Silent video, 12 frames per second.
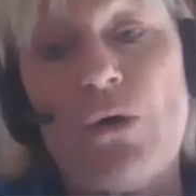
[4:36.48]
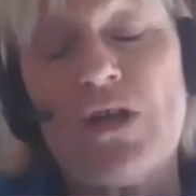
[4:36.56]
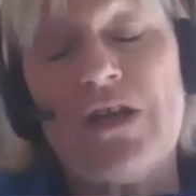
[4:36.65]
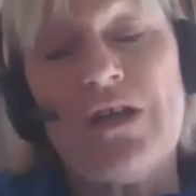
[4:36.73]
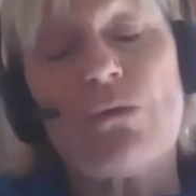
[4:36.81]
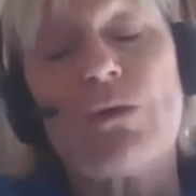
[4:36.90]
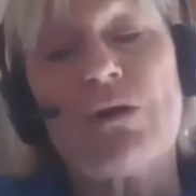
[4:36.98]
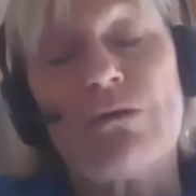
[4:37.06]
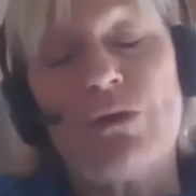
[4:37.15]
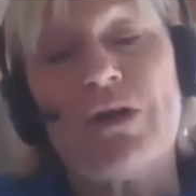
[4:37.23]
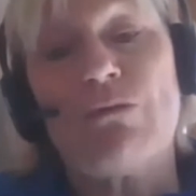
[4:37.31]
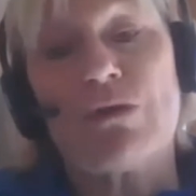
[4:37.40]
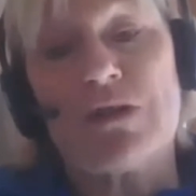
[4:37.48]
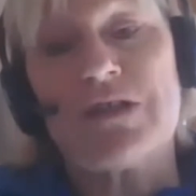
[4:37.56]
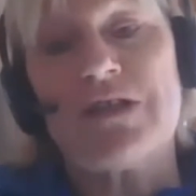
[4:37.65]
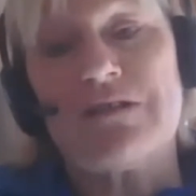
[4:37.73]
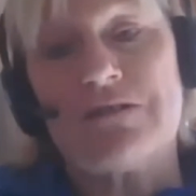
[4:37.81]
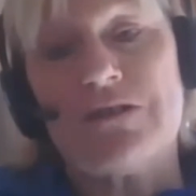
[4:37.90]
here we
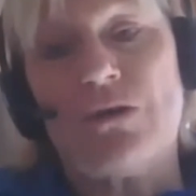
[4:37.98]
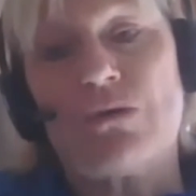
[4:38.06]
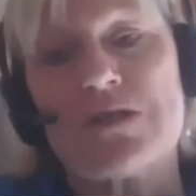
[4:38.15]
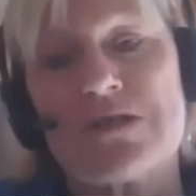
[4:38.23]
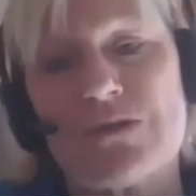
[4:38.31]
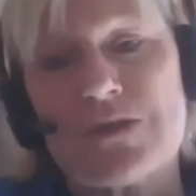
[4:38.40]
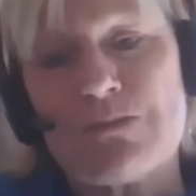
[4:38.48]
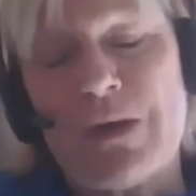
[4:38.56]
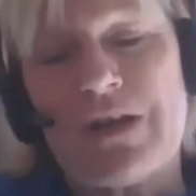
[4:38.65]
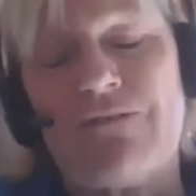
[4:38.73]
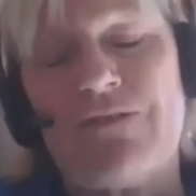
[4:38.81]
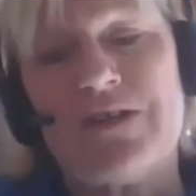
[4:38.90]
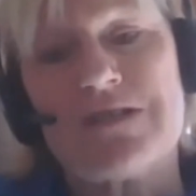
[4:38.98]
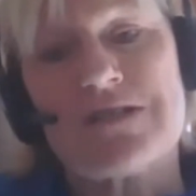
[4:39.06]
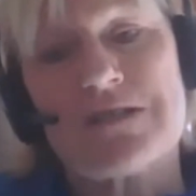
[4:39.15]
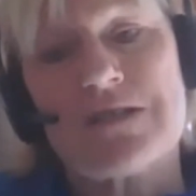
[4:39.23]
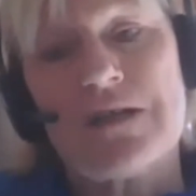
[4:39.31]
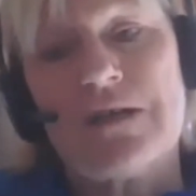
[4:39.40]
really notice those
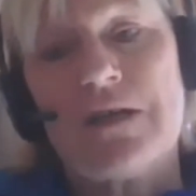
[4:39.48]
benefits,